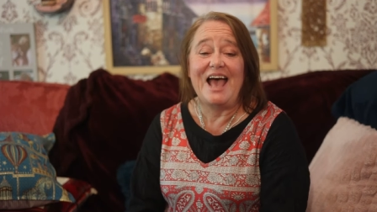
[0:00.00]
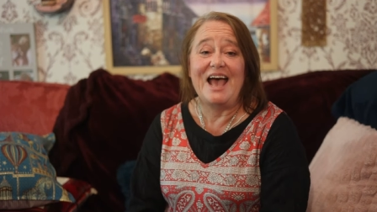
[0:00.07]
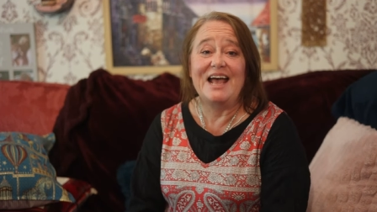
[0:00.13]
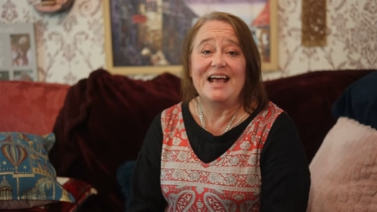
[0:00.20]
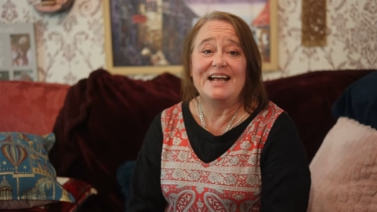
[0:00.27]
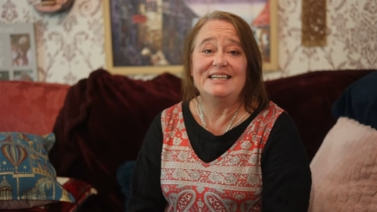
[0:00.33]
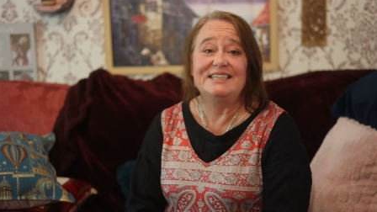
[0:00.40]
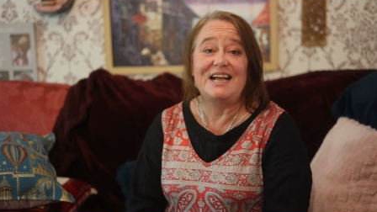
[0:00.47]

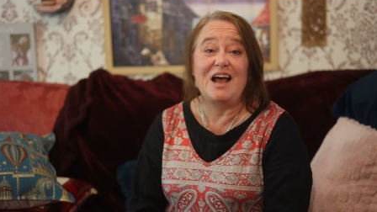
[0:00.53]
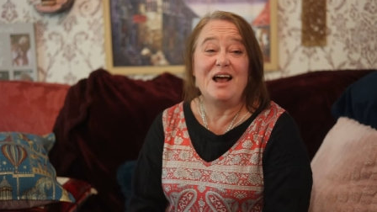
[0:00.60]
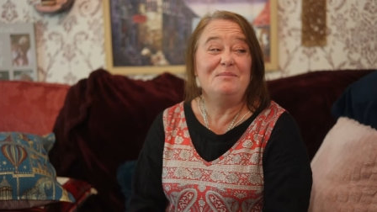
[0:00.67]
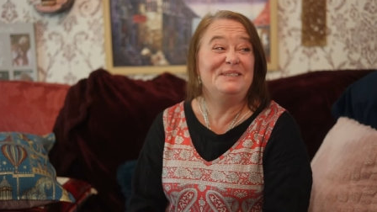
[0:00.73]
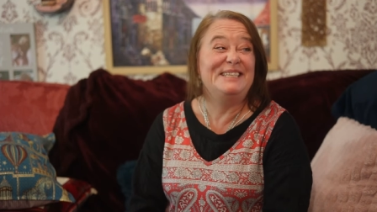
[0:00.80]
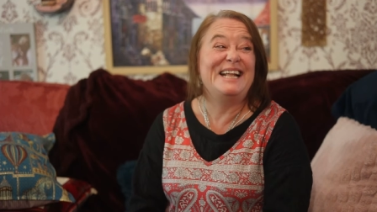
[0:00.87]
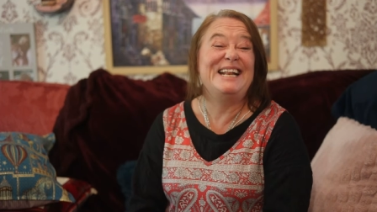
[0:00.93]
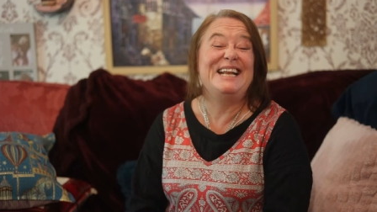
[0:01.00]
And
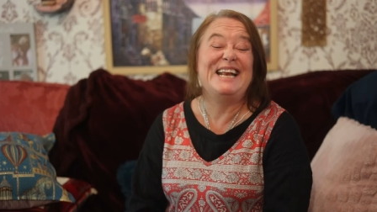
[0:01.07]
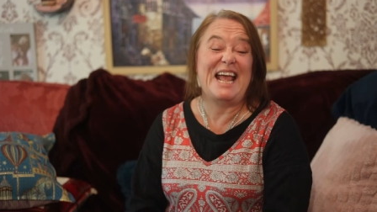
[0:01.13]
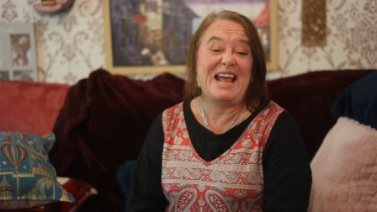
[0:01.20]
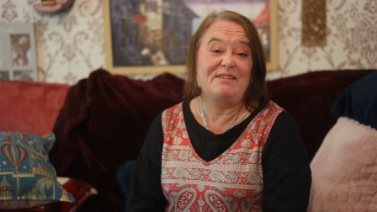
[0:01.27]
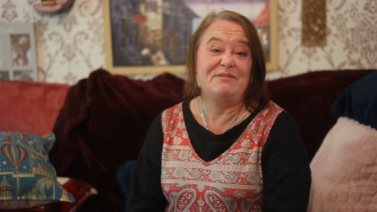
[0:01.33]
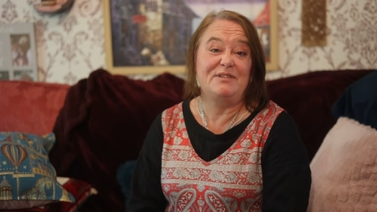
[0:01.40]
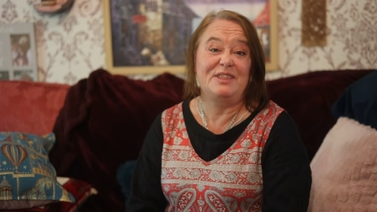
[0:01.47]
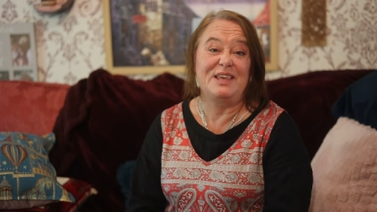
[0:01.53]
I'm selling
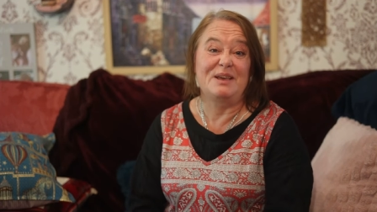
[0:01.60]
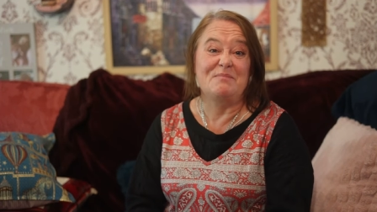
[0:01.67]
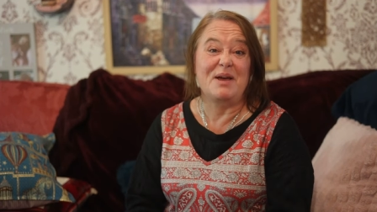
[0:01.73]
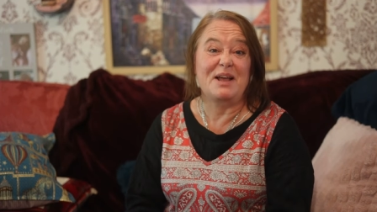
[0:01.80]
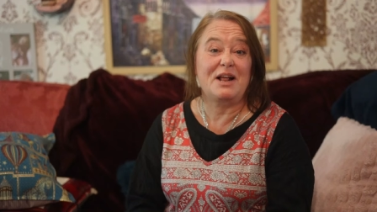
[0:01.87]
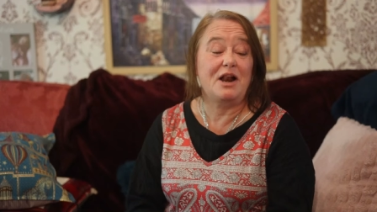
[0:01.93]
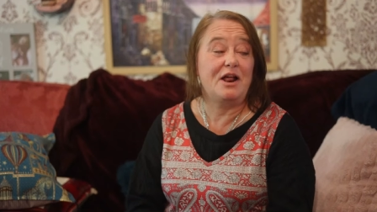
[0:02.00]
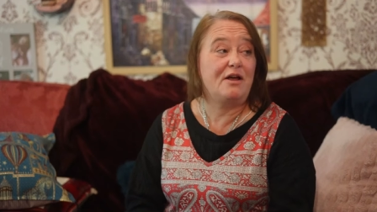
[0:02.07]
everything,
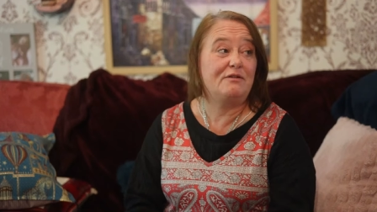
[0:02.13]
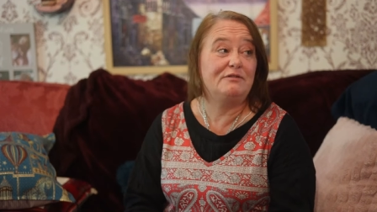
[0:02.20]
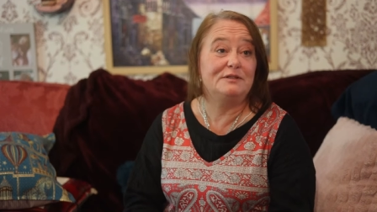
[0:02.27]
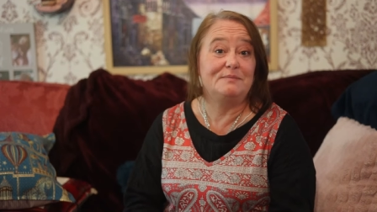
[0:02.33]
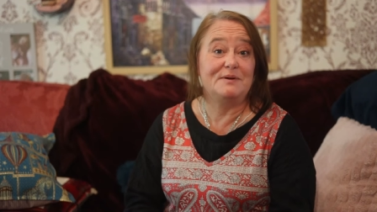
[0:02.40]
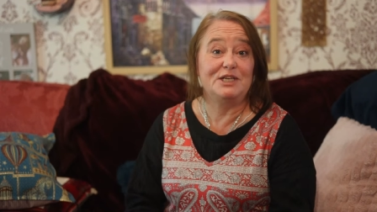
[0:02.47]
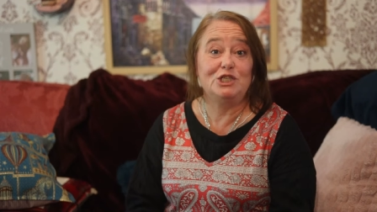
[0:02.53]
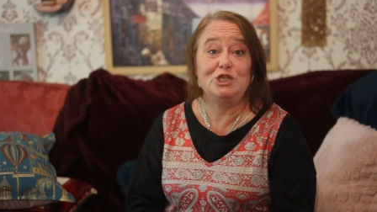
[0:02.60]
my
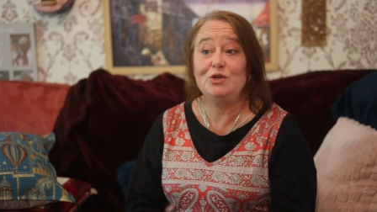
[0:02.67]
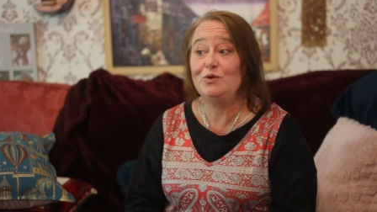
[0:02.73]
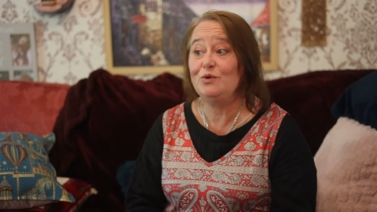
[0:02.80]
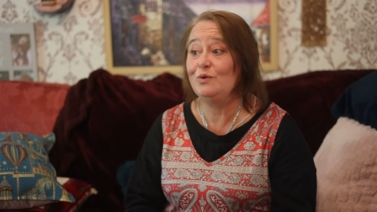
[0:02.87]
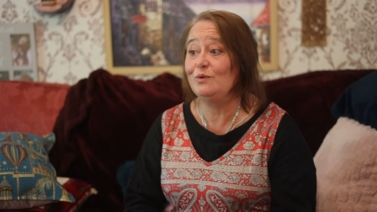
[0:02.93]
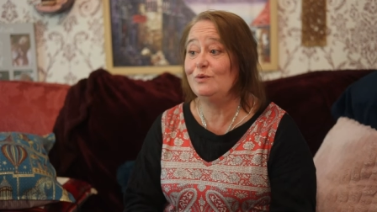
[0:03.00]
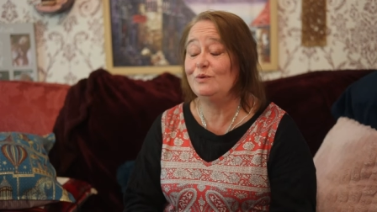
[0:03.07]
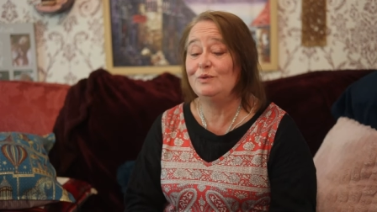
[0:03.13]
clothes, my
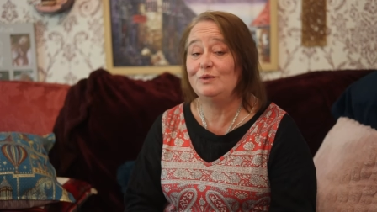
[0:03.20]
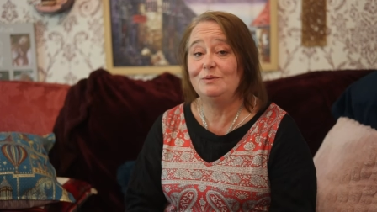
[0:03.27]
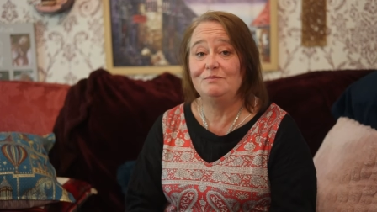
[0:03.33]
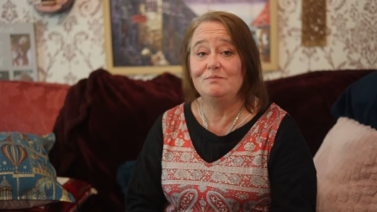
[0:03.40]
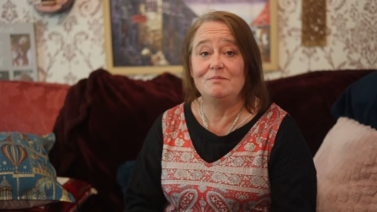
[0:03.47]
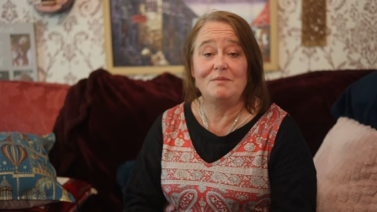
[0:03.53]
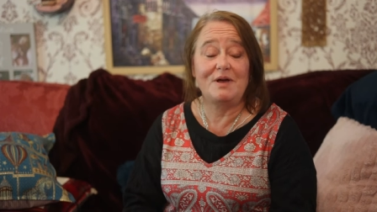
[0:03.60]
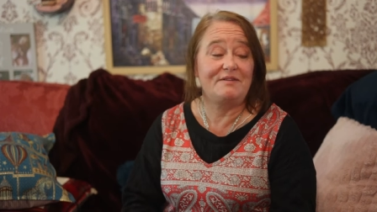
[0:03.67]
shoes,
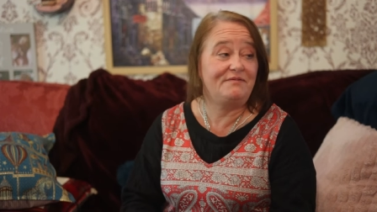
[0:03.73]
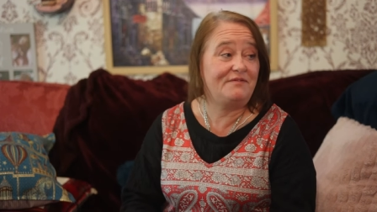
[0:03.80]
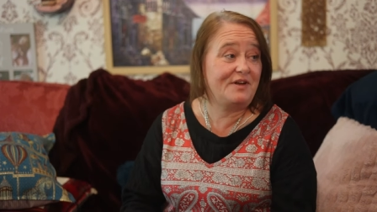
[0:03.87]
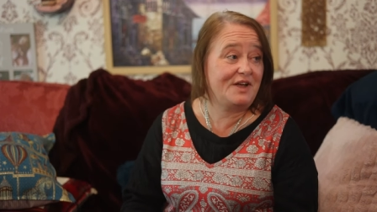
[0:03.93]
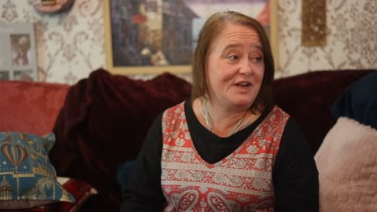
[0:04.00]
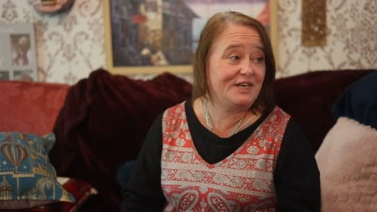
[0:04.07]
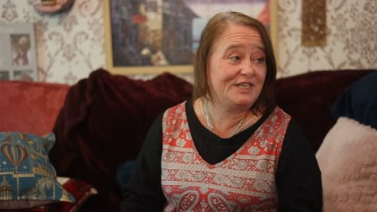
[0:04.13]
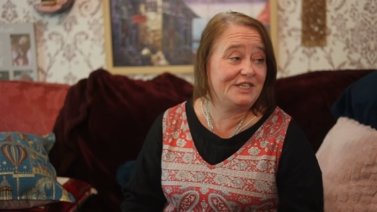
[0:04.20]
my
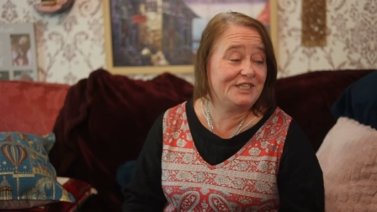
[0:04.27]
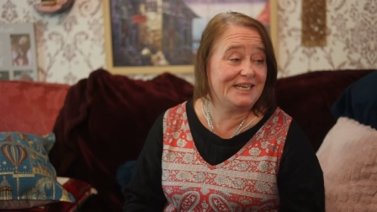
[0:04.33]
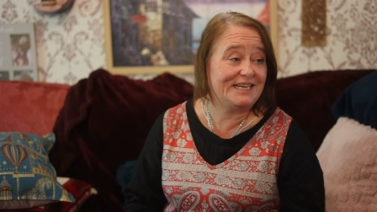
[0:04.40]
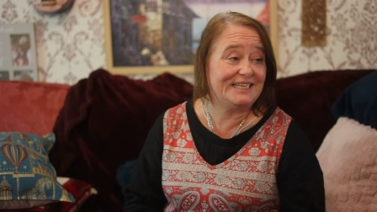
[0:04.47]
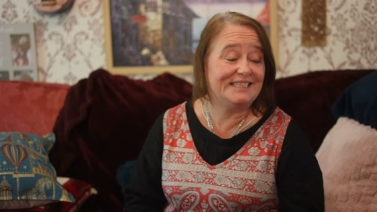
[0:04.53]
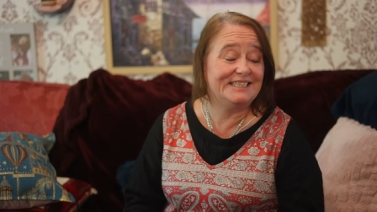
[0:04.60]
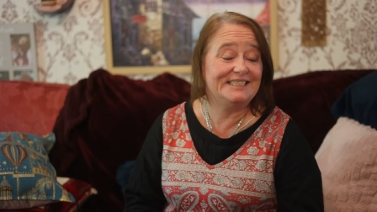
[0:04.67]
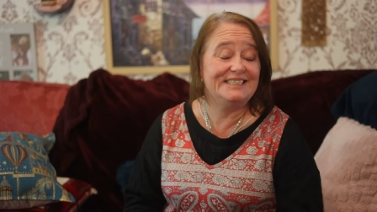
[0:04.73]

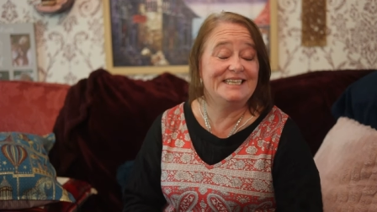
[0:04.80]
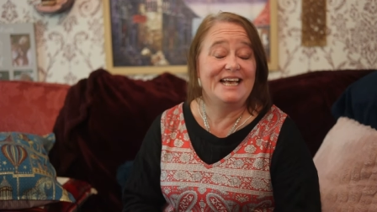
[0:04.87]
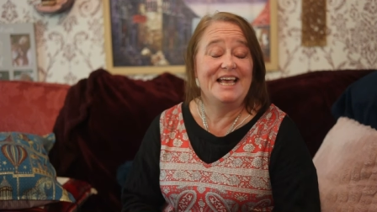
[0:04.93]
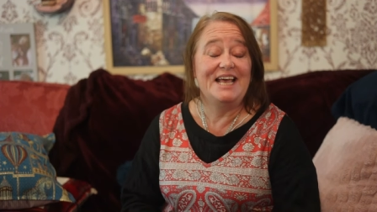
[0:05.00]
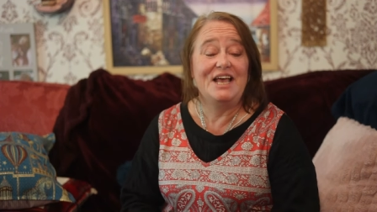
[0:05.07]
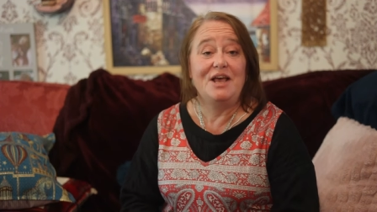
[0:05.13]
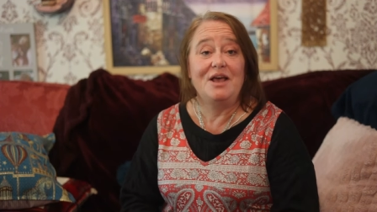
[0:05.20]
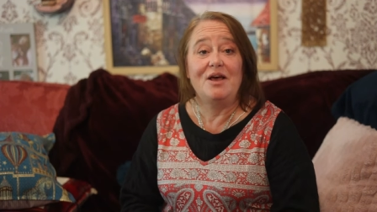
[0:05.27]
furnishings,
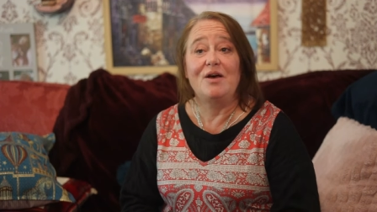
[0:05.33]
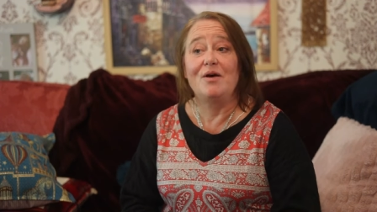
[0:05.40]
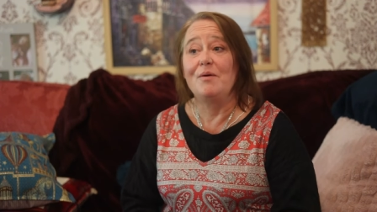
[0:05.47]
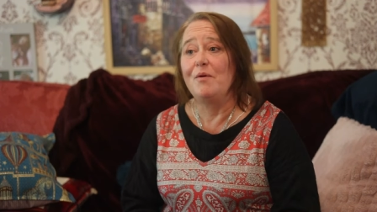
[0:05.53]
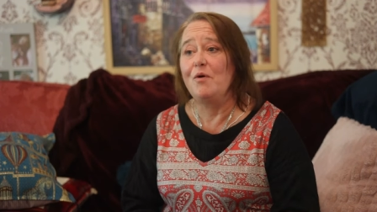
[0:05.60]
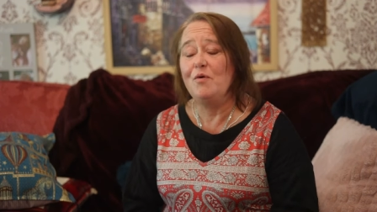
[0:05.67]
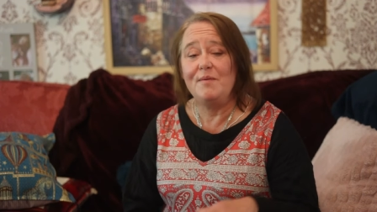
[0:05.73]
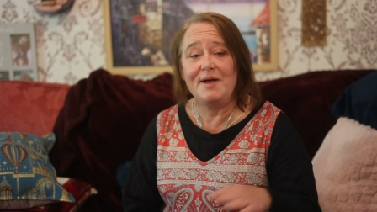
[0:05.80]

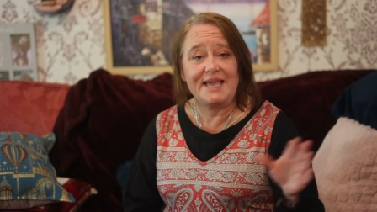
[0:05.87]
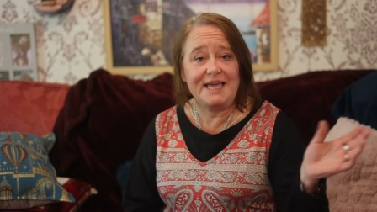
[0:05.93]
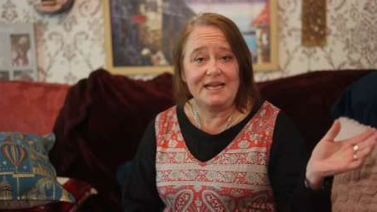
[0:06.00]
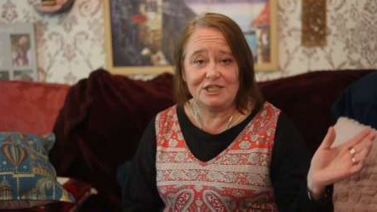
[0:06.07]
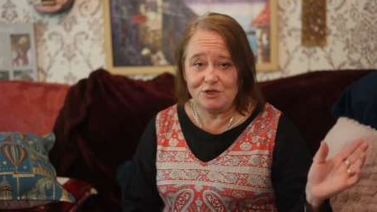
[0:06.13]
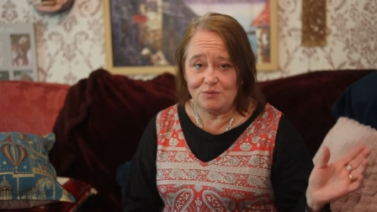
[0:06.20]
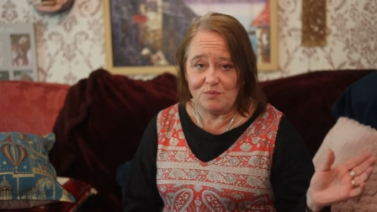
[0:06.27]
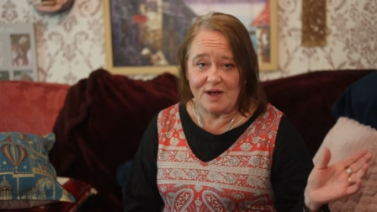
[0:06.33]
uh, all my
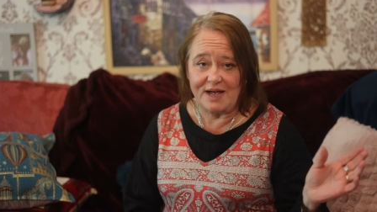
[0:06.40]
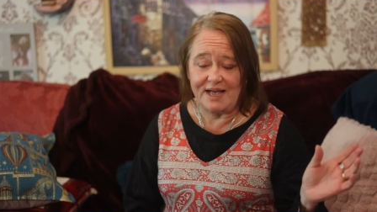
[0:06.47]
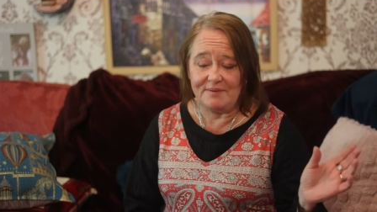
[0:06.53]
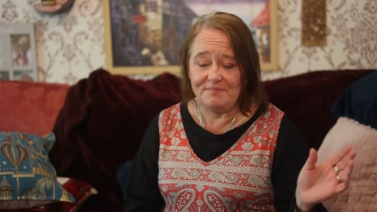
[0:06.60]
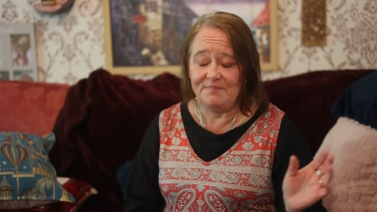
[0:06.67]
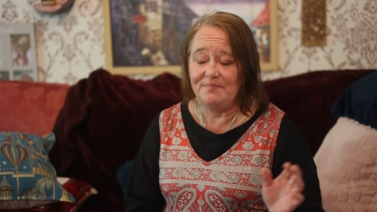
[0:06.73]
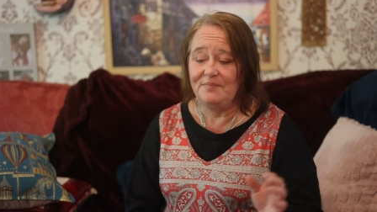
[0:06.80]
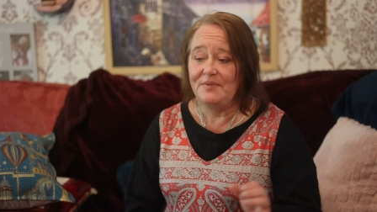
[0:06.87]
kitchenware.